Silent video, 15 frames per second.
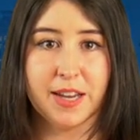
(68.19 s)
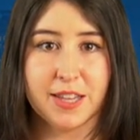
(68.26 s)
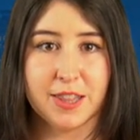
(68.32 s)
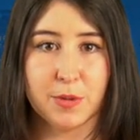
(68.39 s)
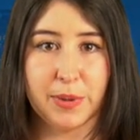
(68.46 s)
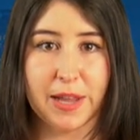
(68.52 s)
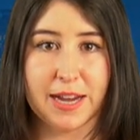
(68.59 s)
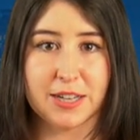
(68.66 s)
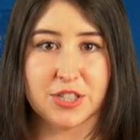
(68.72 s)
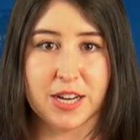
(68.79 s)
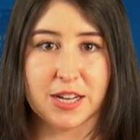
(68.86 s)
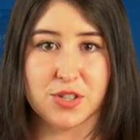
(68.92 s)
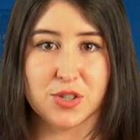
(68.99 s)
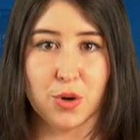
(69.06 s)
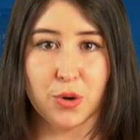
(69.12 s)
The
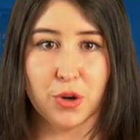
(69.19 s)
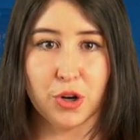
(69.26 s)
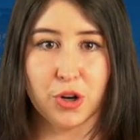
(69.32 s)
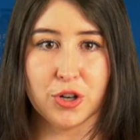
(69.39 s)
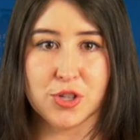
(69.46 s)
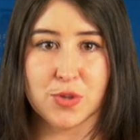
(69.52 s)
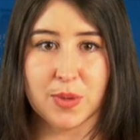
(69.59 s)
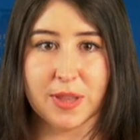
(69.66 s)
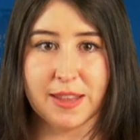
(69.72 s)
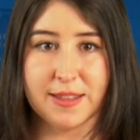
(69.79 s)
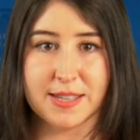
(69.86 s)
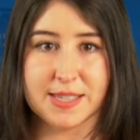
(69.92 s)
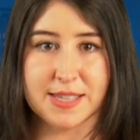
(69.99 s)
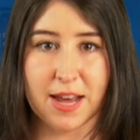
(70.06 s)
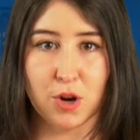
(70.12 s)
Blackjack Zone occurs within
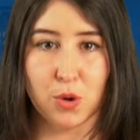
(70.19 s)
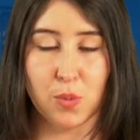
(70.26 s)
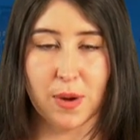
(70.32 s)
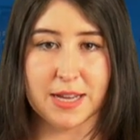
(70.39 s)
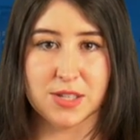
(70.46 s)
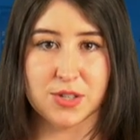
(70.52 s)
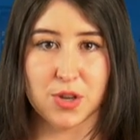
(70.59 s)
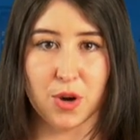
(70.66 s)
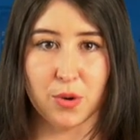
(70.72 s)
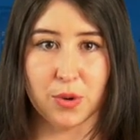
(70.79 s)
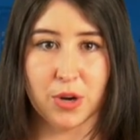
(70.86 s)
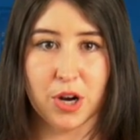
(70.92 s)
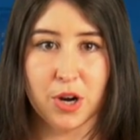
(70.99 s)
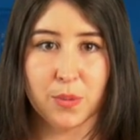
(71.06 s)
the Saddle West Zone,